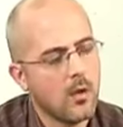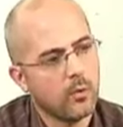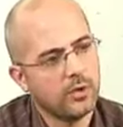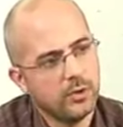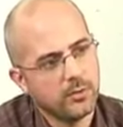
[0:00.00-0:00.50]

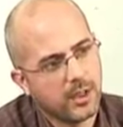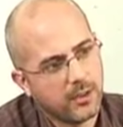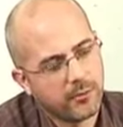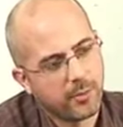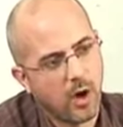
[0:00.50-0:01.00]
Would you
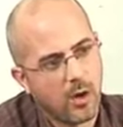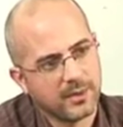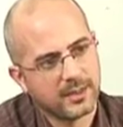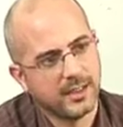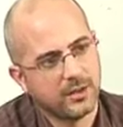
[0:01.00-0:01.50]
give
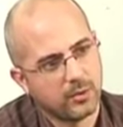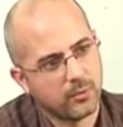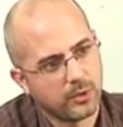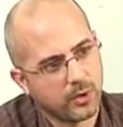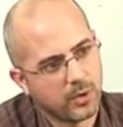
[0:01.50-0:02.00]
primacy
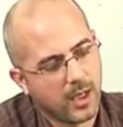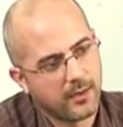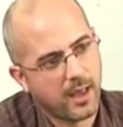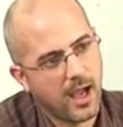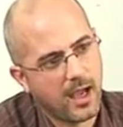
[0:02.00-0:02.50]
to, to
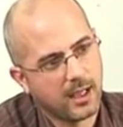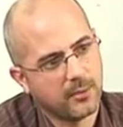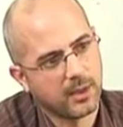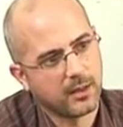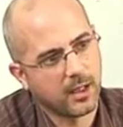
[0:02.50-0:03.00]
the
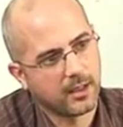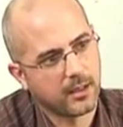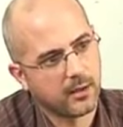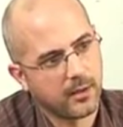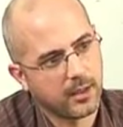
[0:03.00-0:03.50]
argument
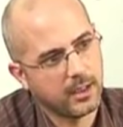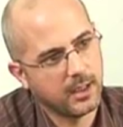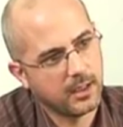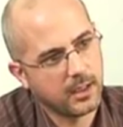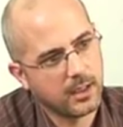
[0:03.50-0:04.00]
that
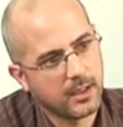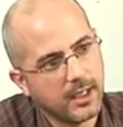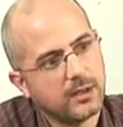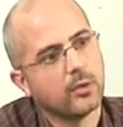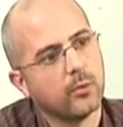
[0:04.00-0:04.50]
the
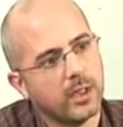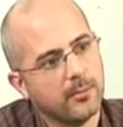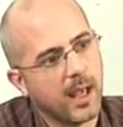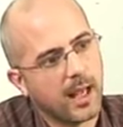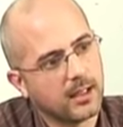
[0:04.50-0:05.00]
need to
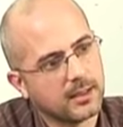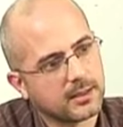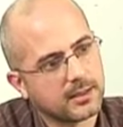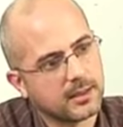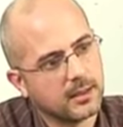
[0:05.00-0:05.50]

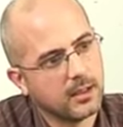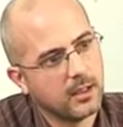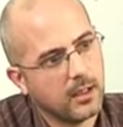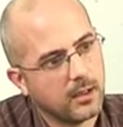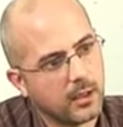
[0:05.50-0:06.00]
rebalance
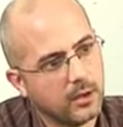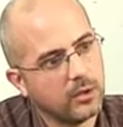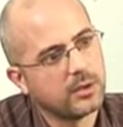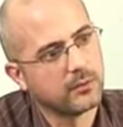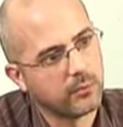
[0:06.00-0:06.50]
the
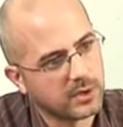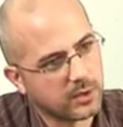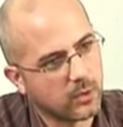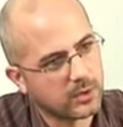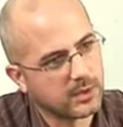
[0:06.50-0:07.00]
use of
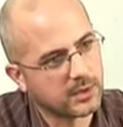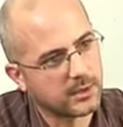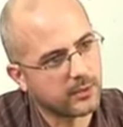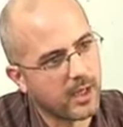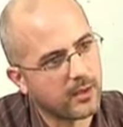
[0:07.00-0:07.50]
resources
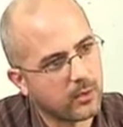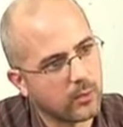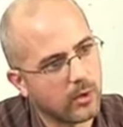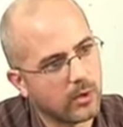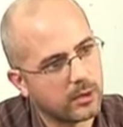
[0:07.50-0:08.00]
around the
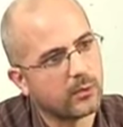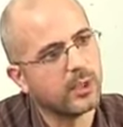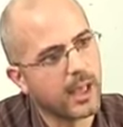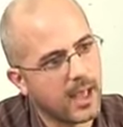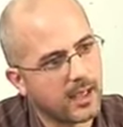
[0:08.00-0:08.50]
world to
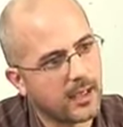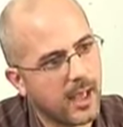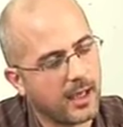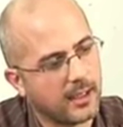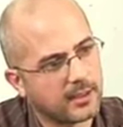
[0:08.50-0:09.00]

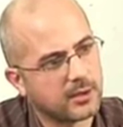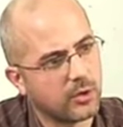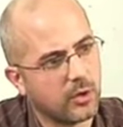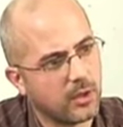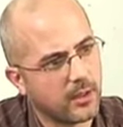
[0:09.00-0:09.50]
reallocate is
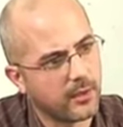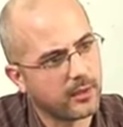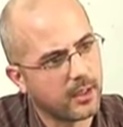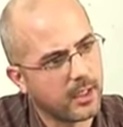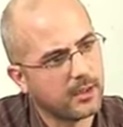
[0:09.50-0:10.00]
stronger than
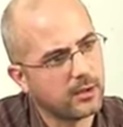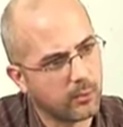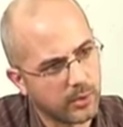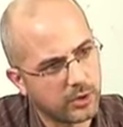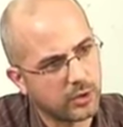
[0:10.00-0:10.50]
the need to
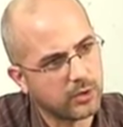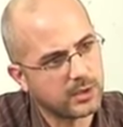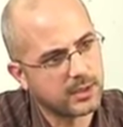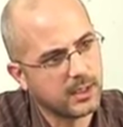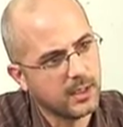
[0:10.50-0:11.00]

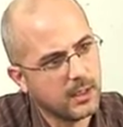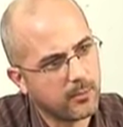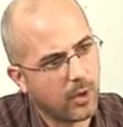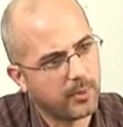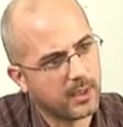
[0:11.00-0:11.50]
reduce
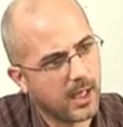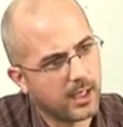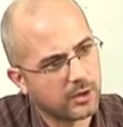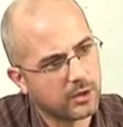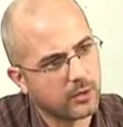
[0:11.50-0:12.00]

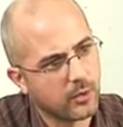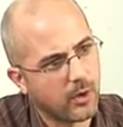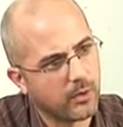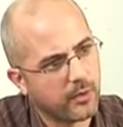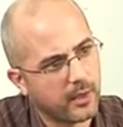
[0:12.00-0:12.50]
population
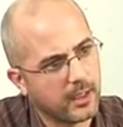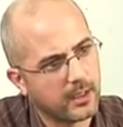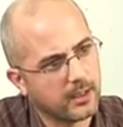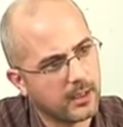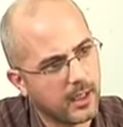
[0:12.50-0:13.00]
growth
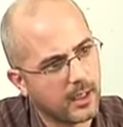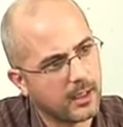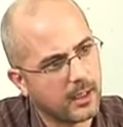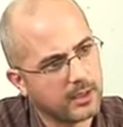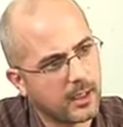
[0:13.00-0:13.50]
in, in
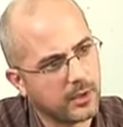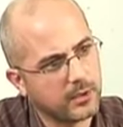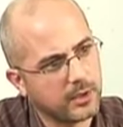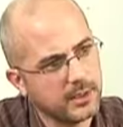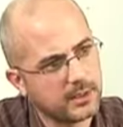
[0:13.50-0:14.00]
these
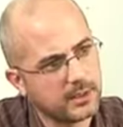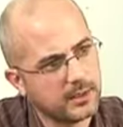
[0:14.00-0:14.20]
countries?